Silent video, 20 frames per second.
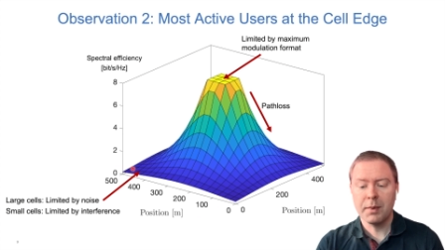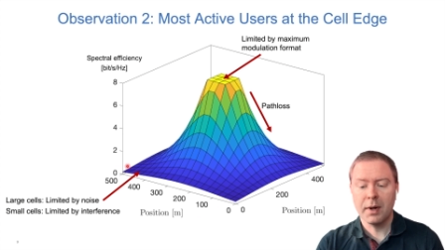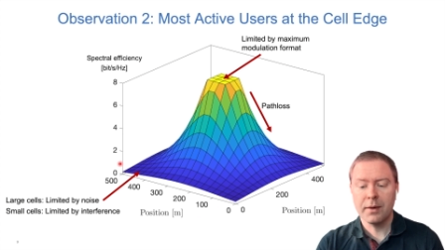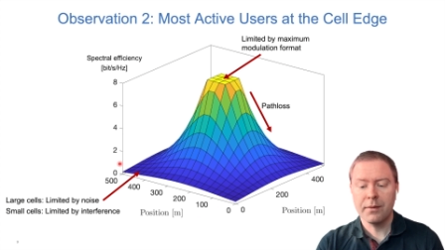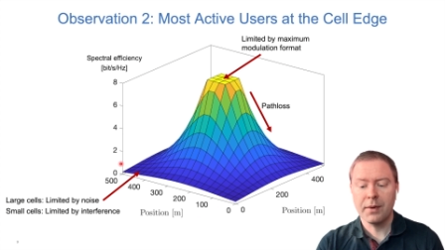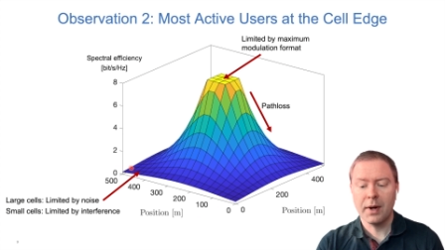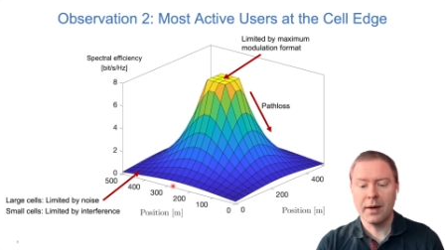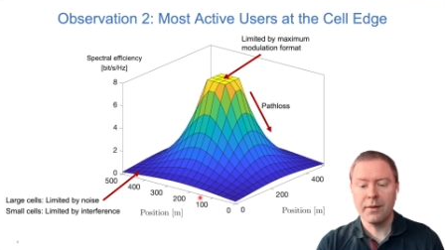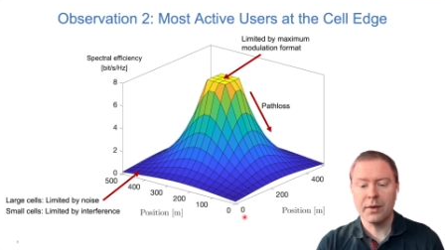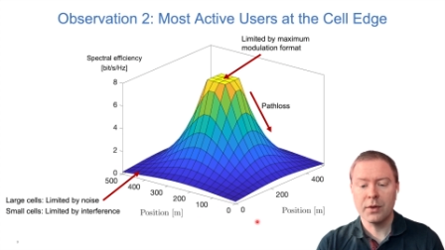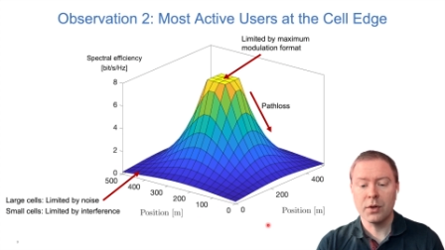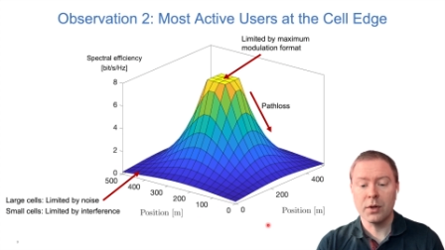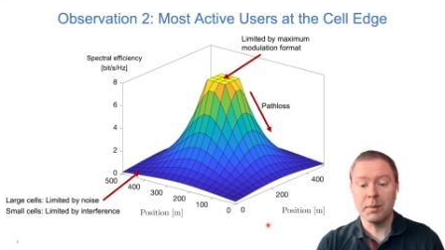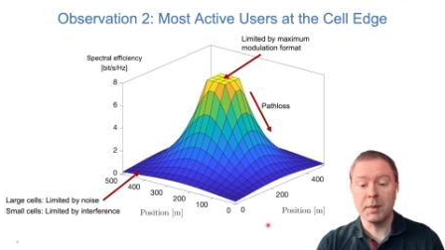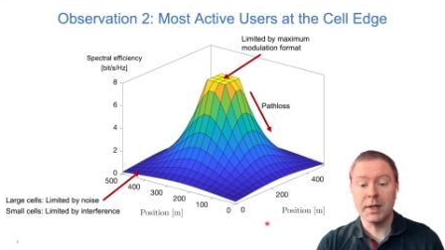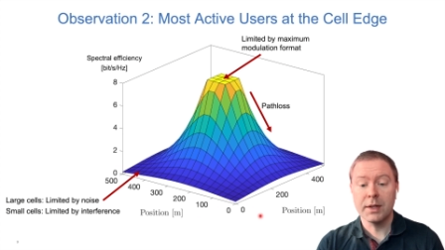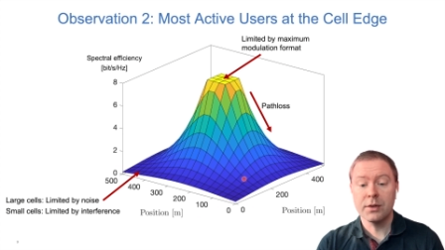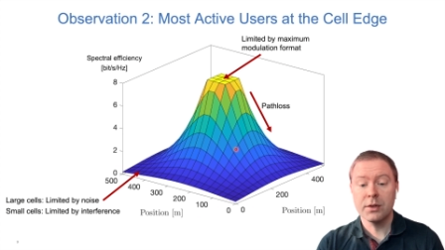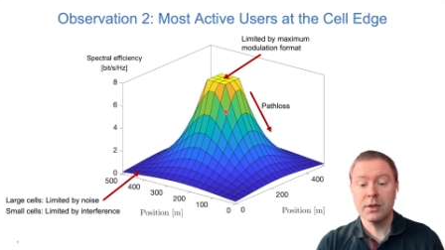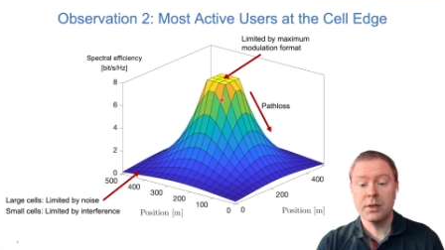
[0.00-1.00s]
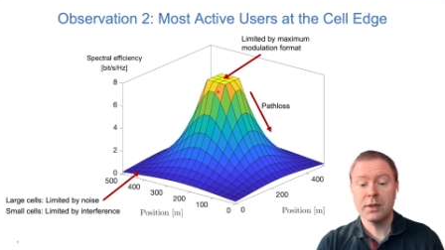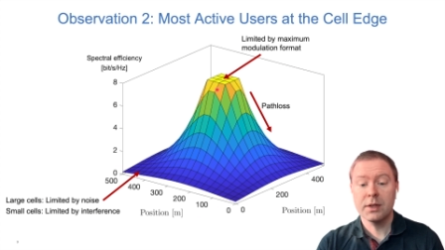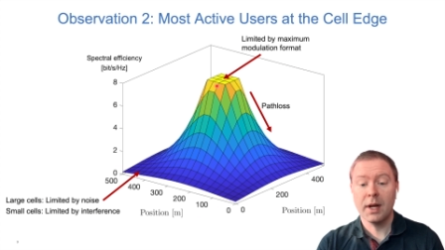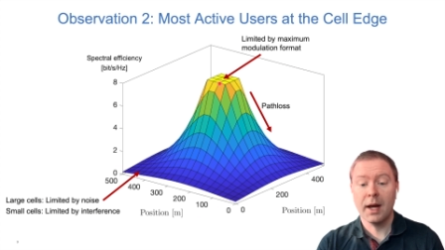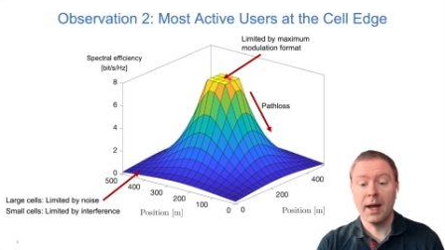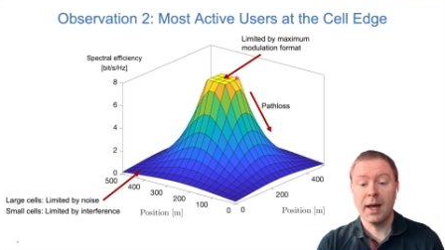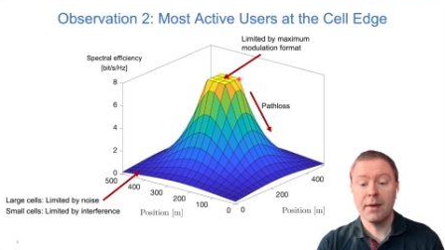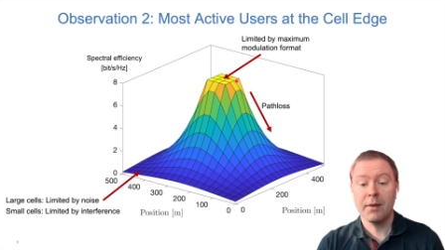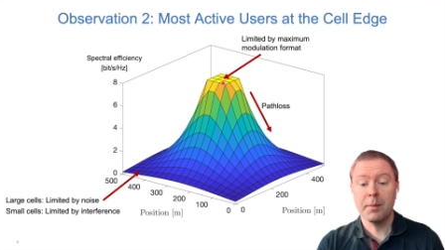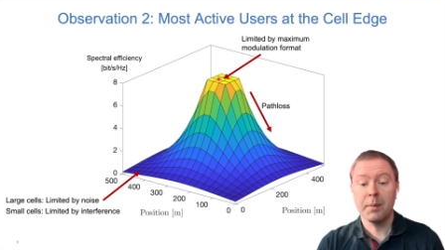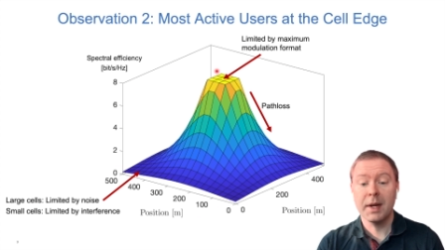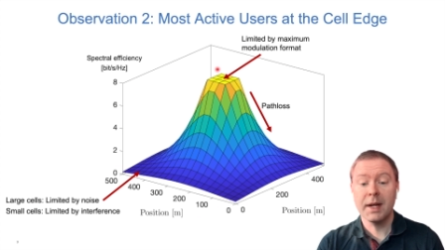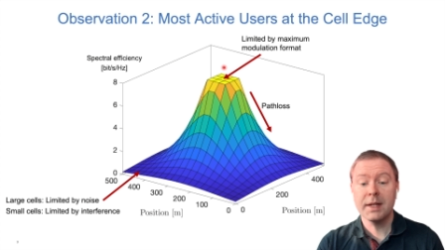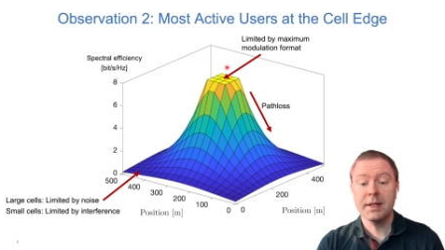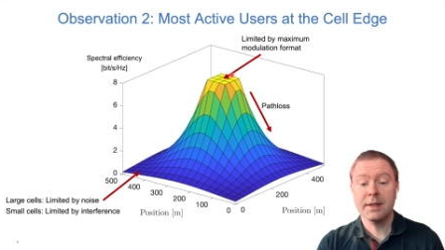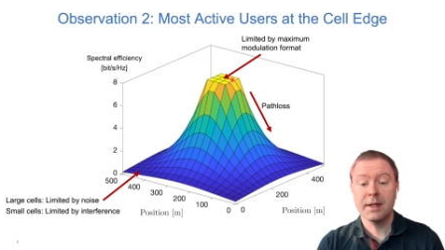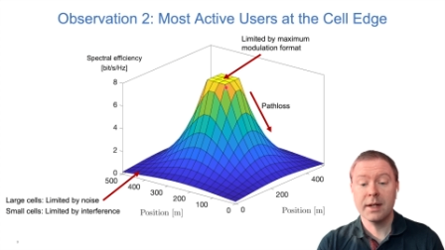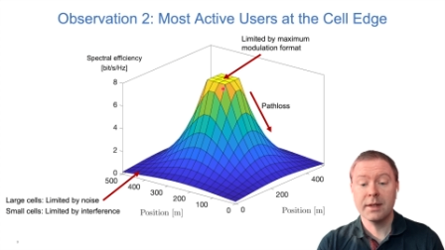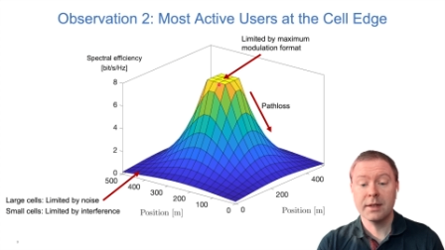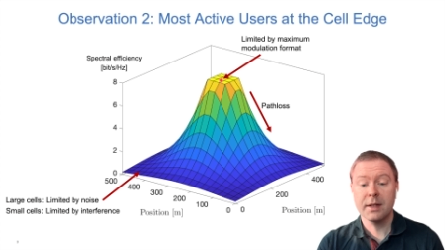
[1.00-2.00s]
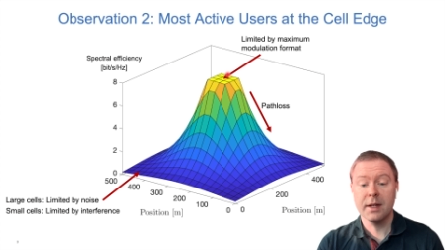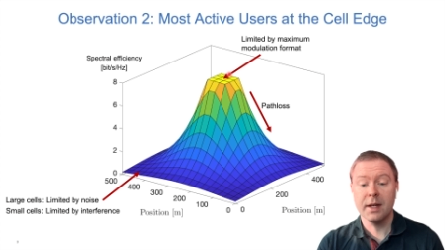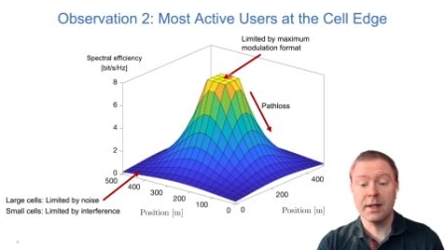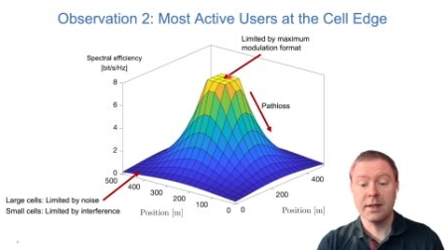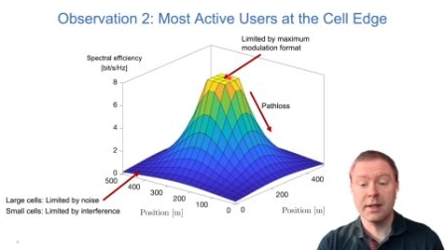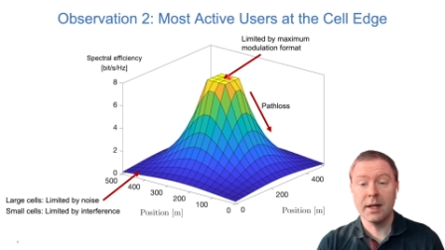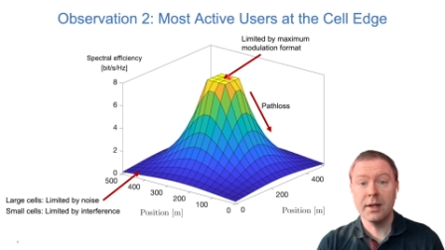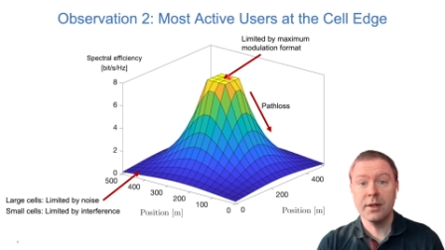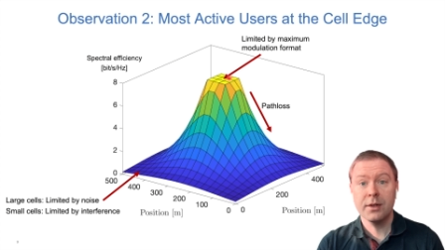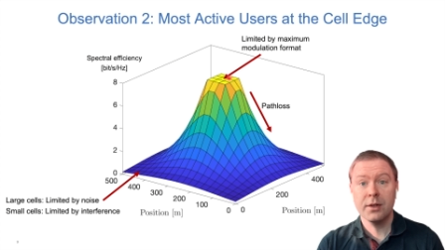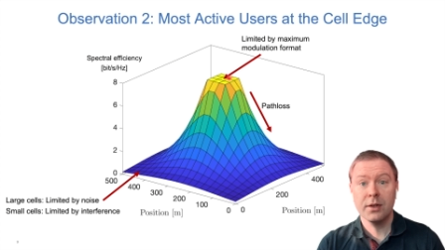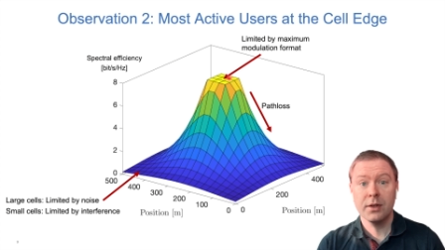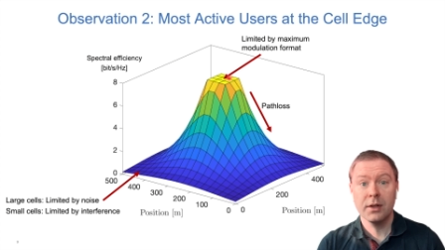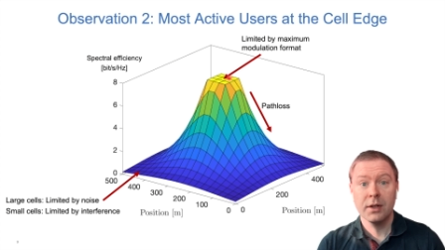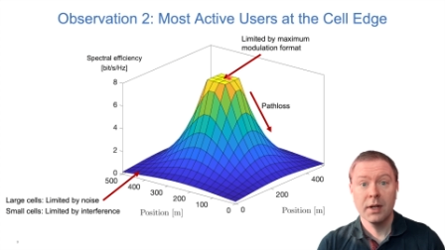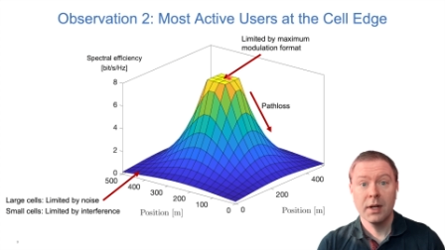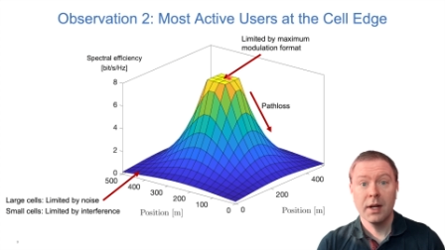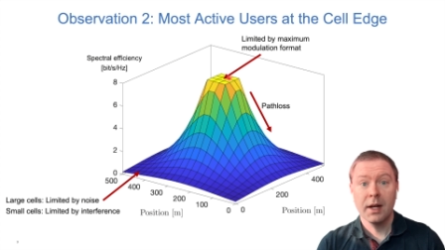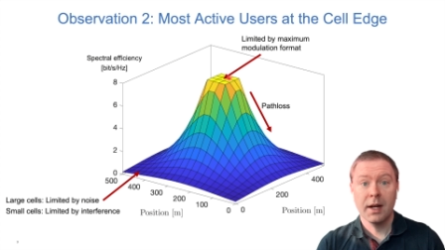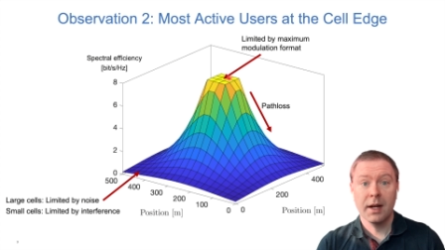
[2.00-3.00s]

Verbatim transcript: by 500 meters. I have a base station in the center.